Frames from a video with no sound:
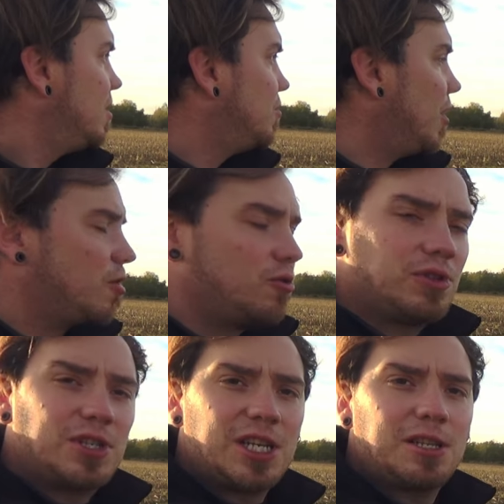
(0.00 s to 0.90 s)
so I
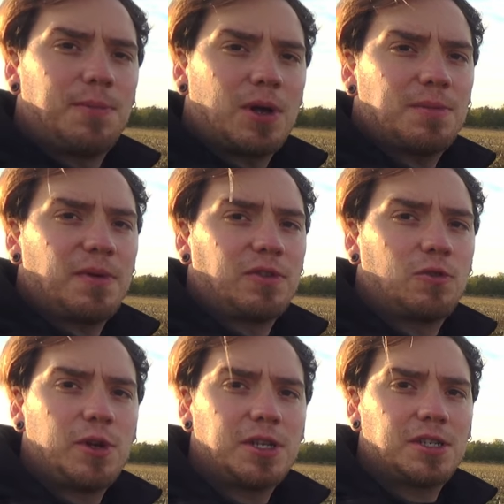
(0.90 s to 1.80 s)
couldn't see the bottom of the
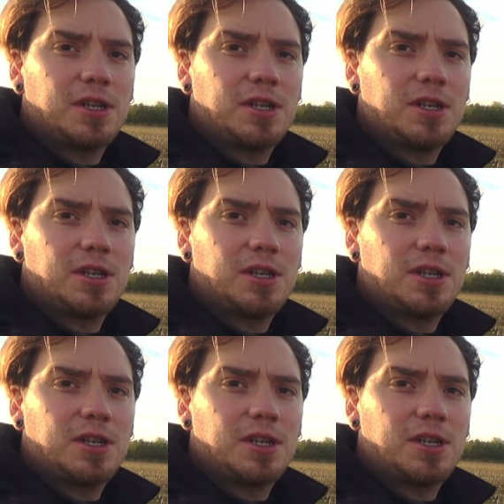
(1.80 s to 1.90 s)
trees.